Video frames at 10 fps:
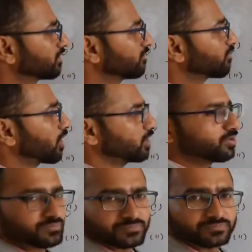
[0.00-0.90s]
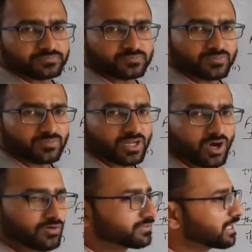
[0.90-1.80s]
the volume
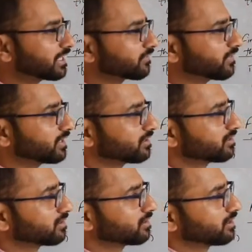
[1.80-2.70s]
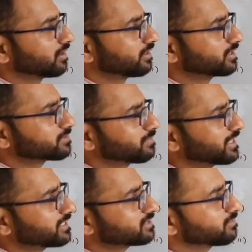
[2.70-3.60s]
of the liquid
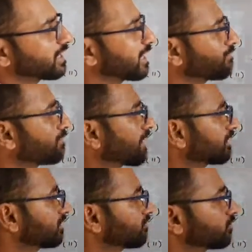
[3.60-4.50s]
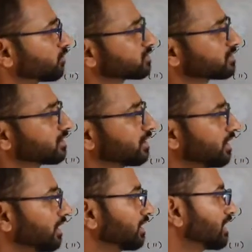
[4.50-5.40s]
displaced by applying the force
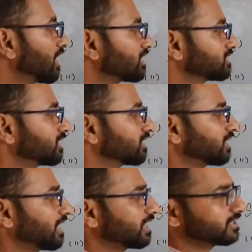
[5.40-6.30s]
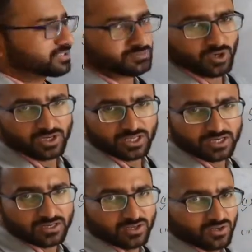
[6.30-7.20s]
in larger and
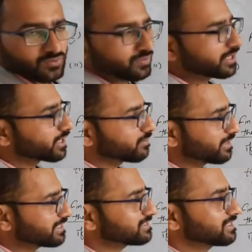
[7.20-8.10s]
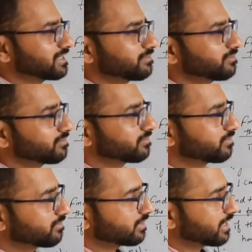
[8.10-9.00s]
smaller will remain
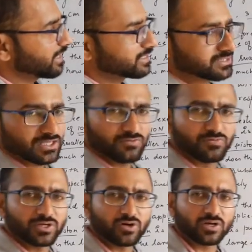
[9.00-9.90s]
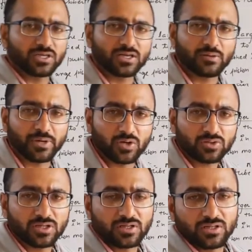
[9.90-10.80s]
same as if we talk here
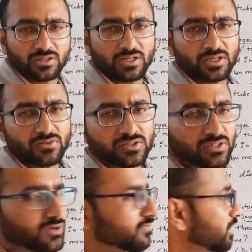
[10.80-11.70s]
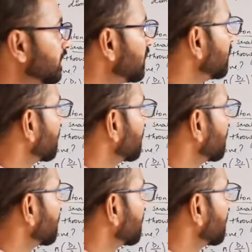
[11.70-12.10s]
about the equation of continuity